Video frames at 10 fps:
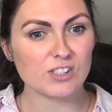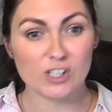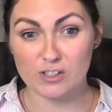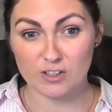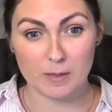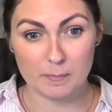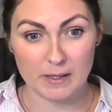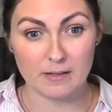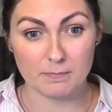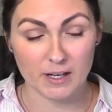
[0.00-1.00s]
So,
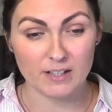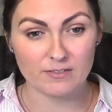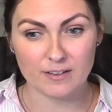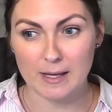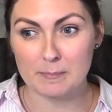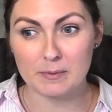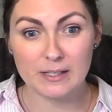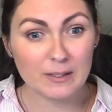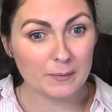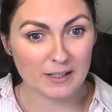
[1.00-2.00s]
be mindful of that. But
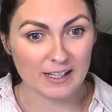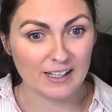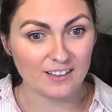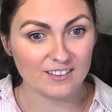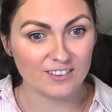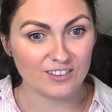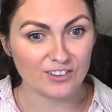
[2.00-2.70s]
equally,